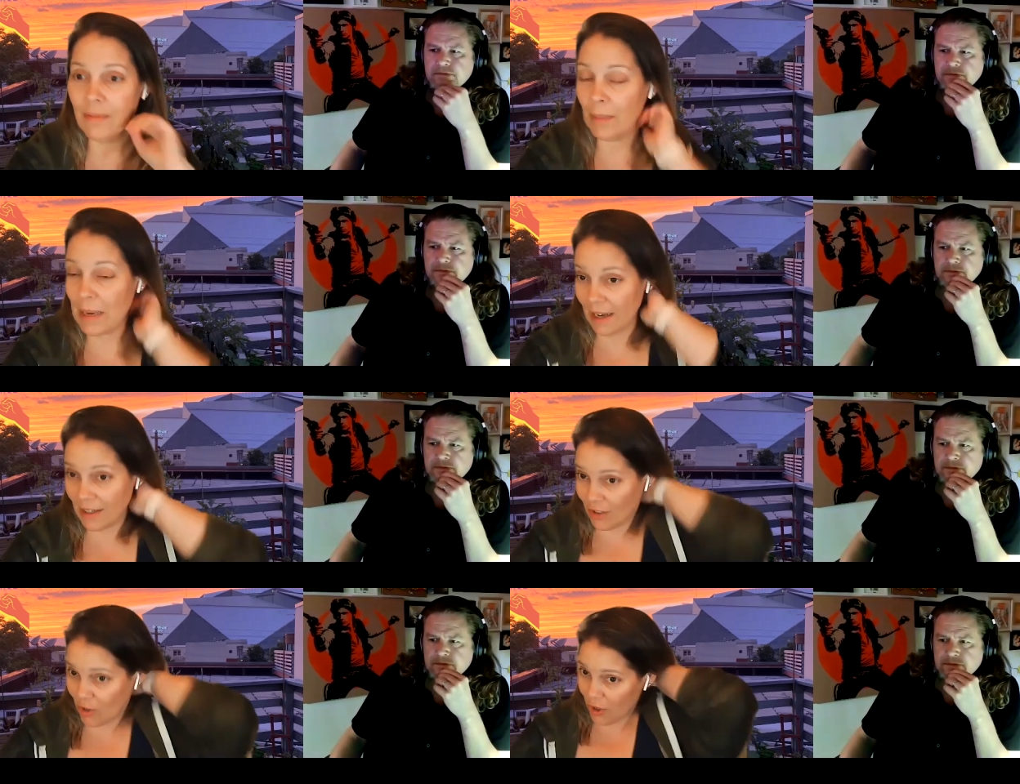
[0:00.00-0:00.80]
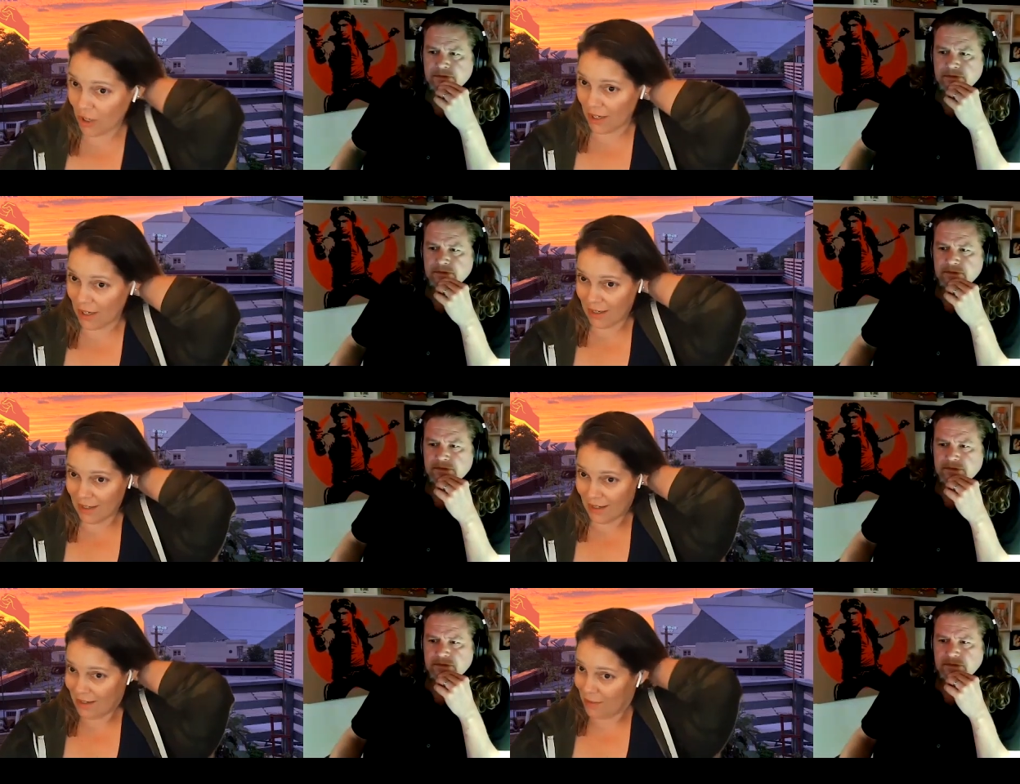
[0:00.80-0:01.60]
Speaker 1: I mean, I started
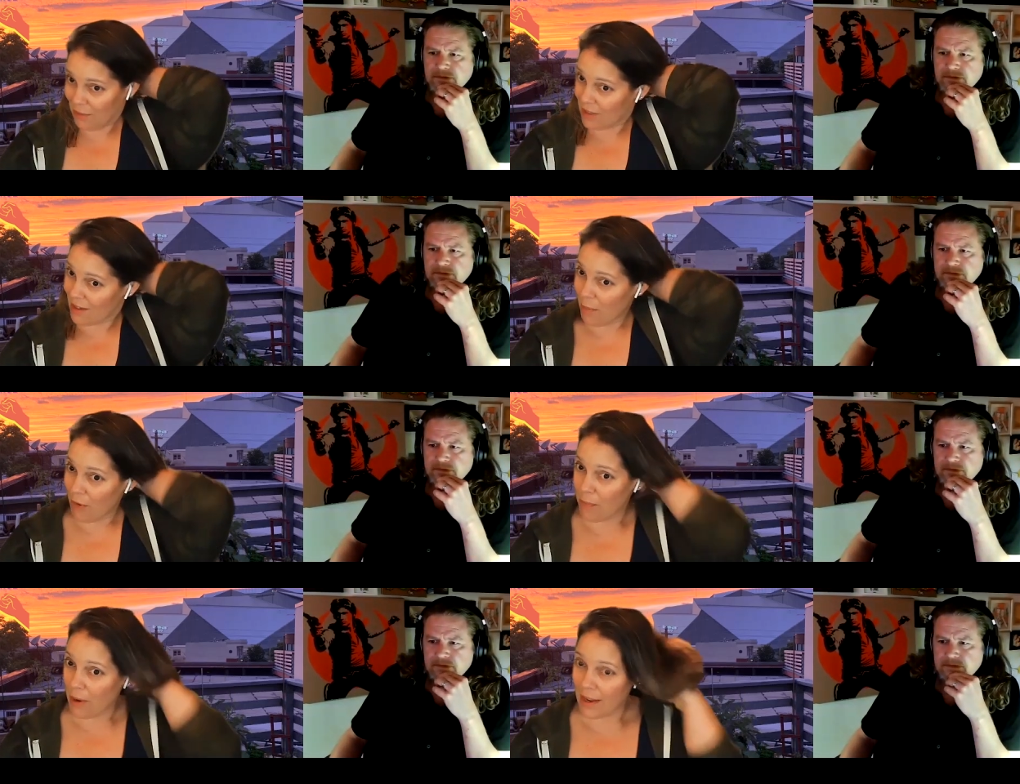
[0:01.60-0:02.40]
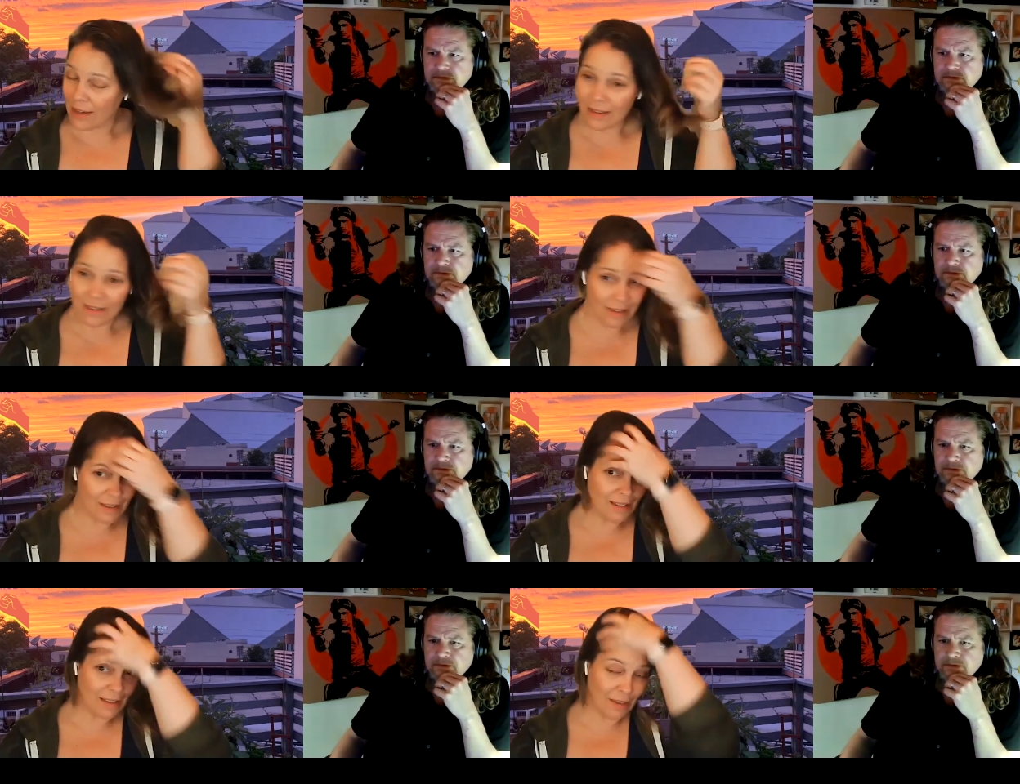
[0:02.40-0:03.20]
with some of my
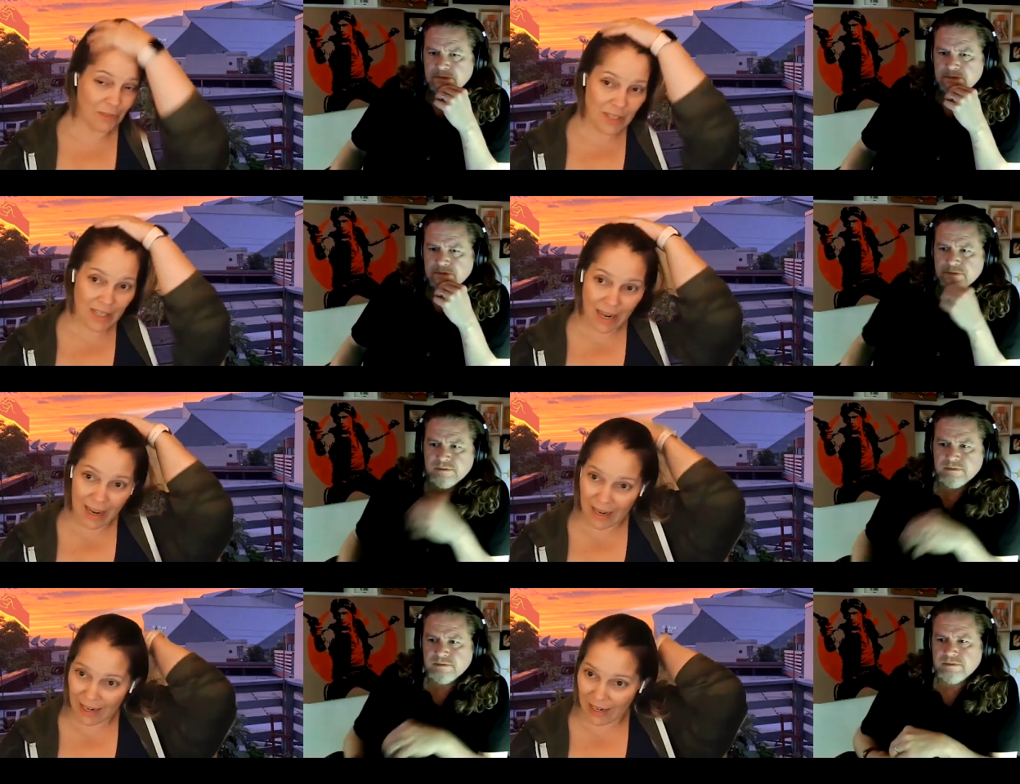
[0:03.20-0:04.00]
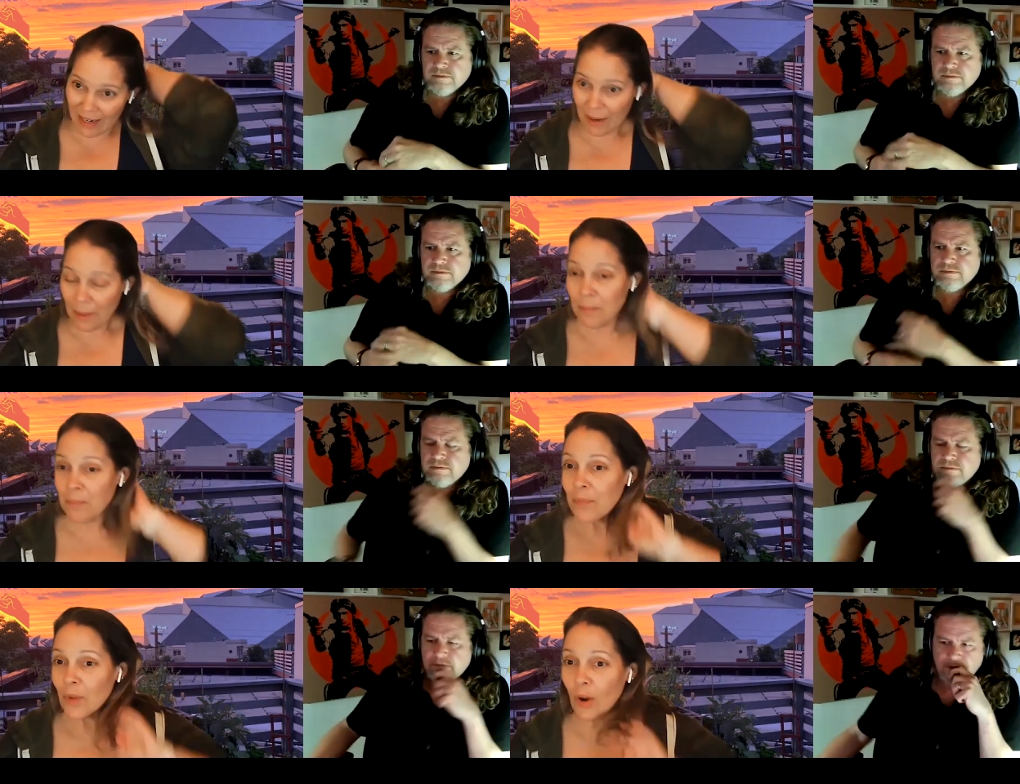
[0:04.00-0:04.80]
lifts today.
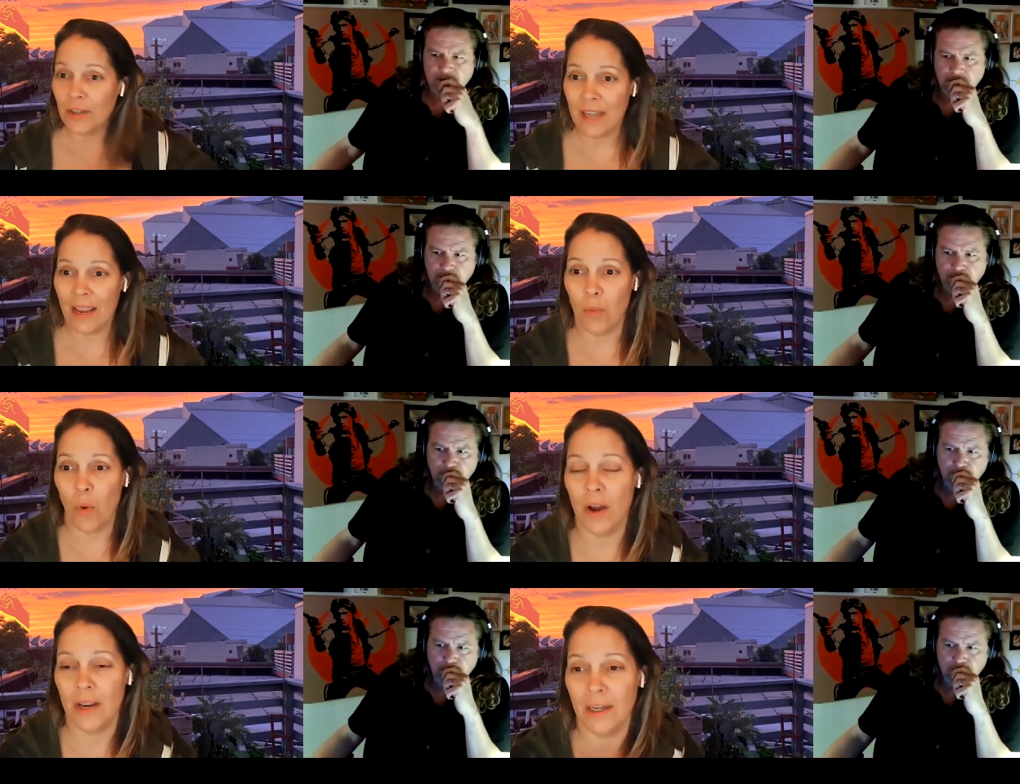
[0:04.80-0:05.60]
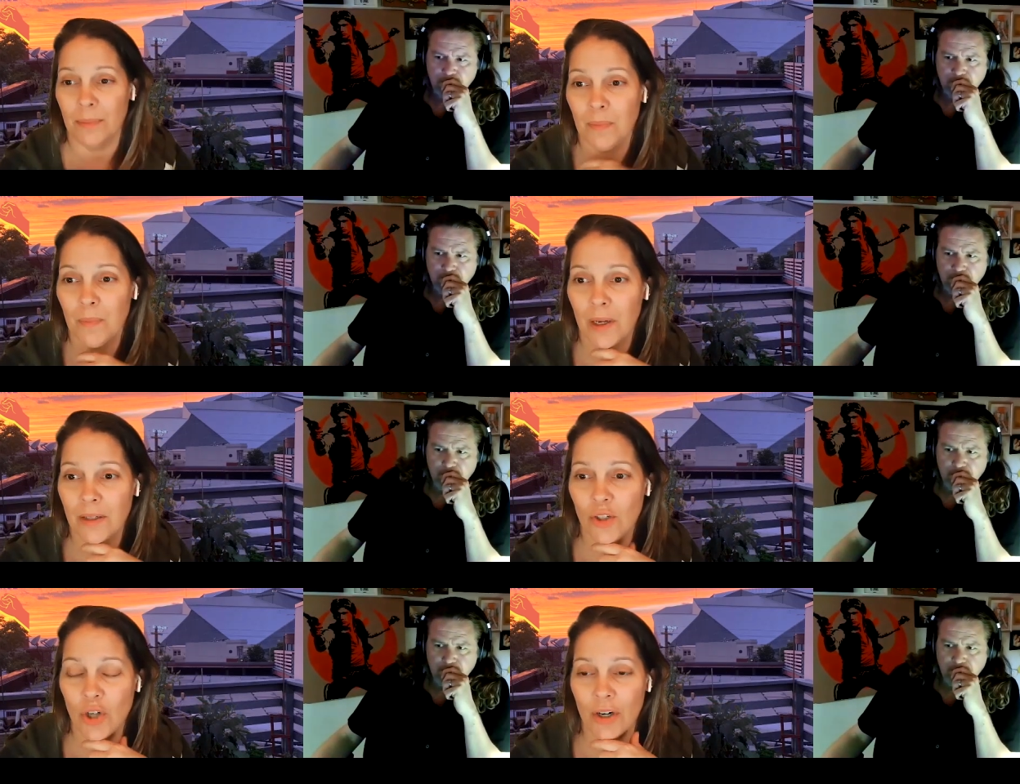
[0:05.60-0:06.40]
On day one, I'm
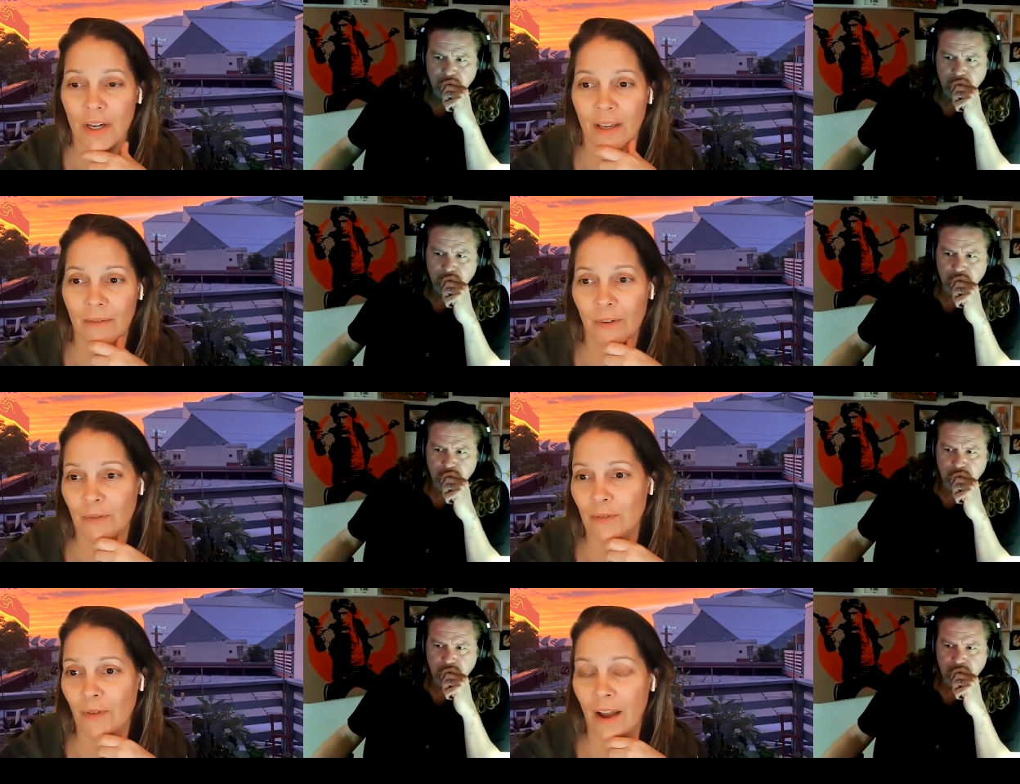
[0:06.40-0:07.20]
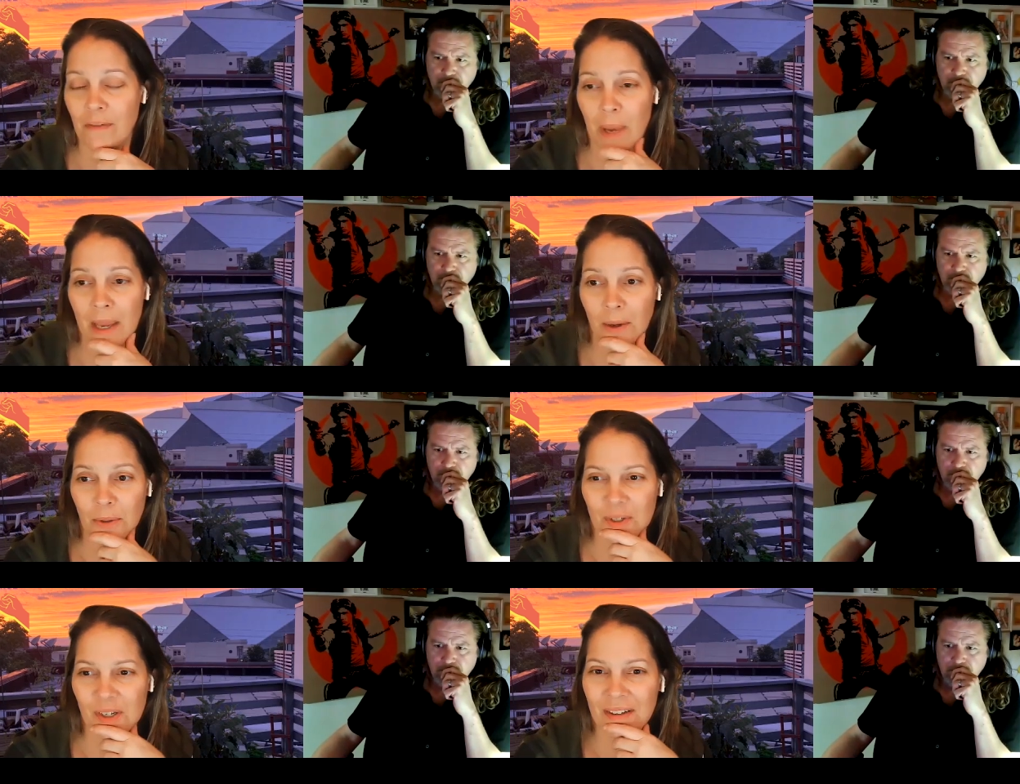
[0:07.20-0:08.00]
starting at 55 pounds.